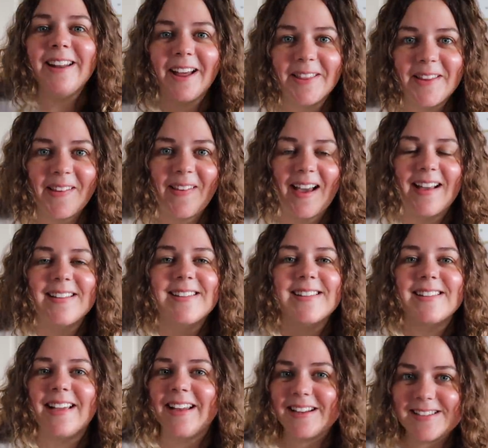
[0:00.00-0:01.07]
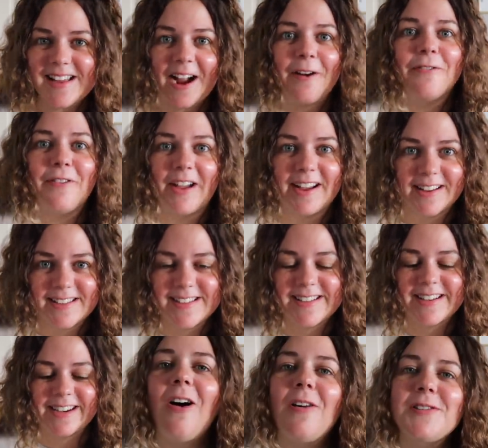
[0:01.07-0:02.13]
nonetheless, it is now
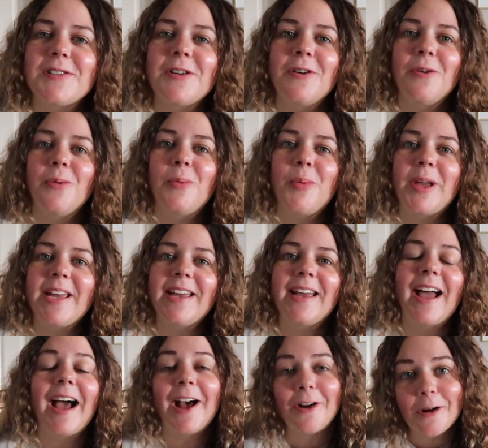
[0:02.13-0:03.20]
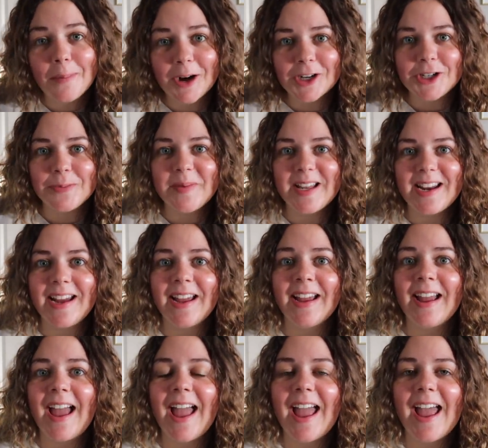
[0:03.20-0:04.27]
fixed. Also, we had our merch
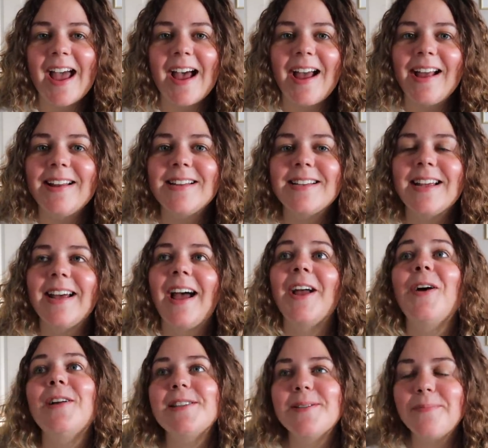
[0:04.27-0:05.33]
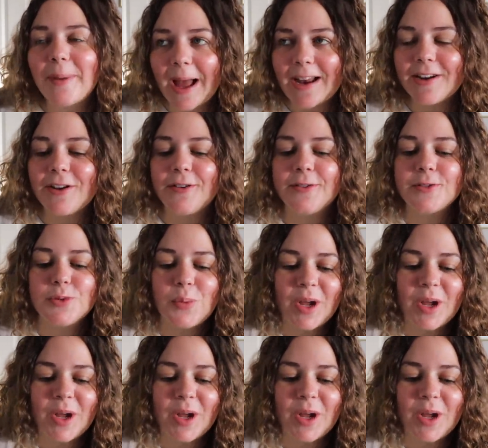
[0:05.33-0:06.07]
meeting and I got some bad news,